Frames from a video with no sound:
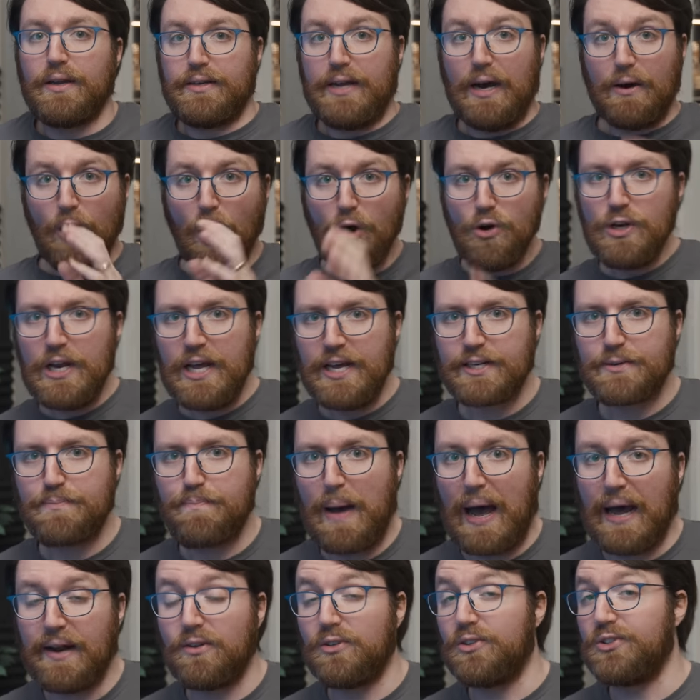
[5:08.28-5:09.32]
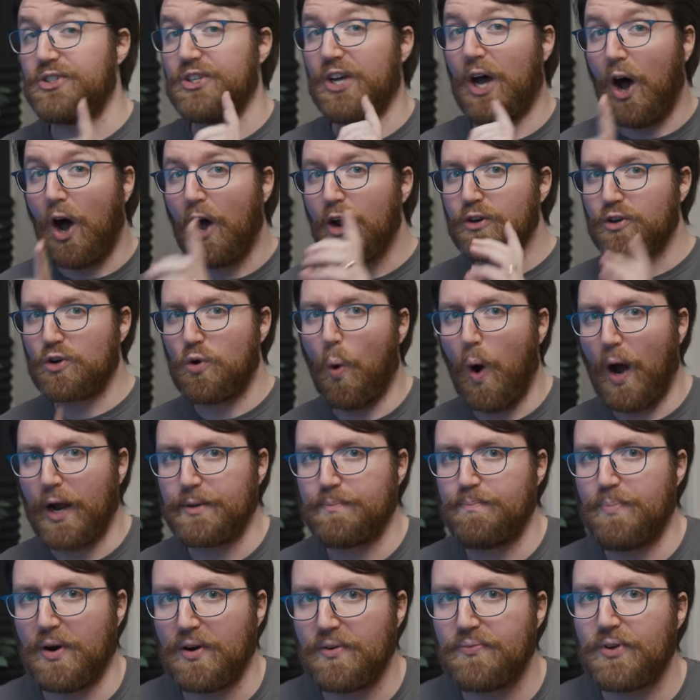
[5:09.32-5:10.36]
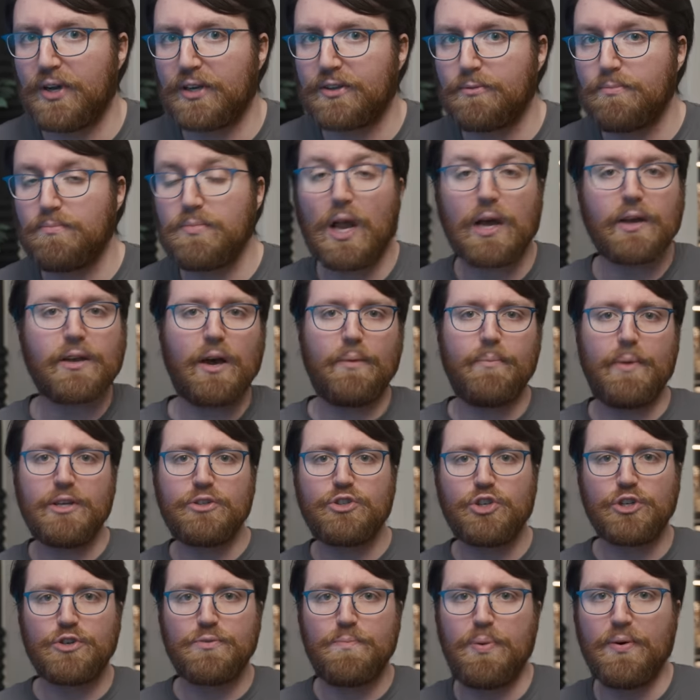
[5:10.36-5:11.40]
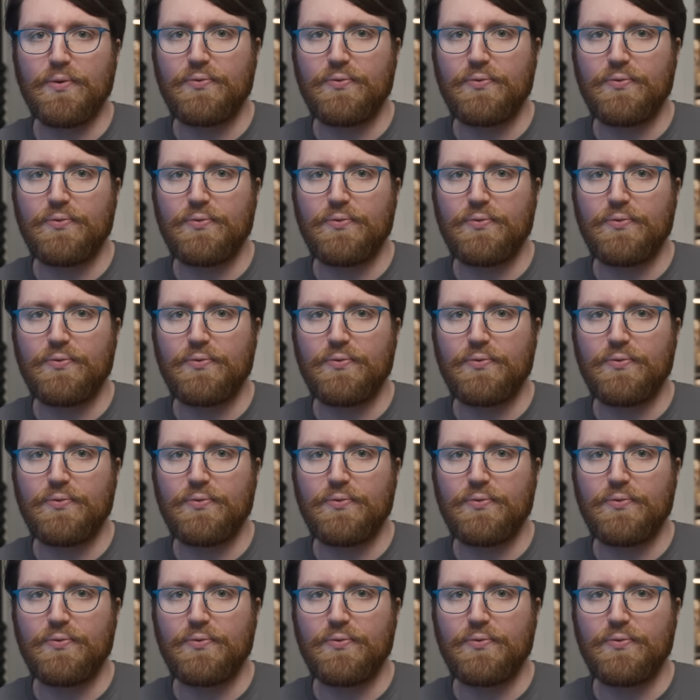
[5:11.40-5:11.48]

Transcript: Now OLED panels aren't quite perfect, like I mentioned